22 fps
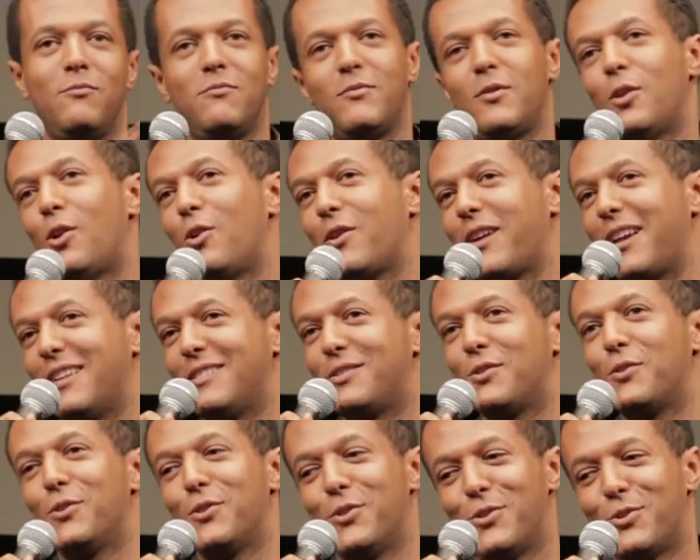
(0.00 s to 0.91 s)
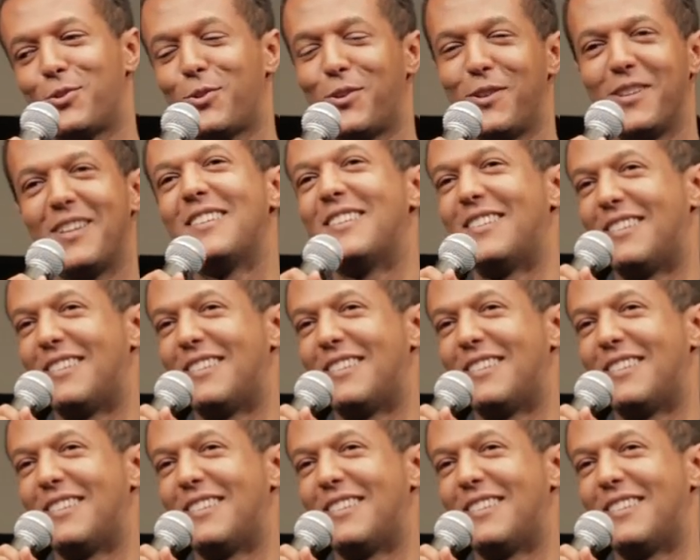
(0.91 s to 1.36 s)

long answer in short.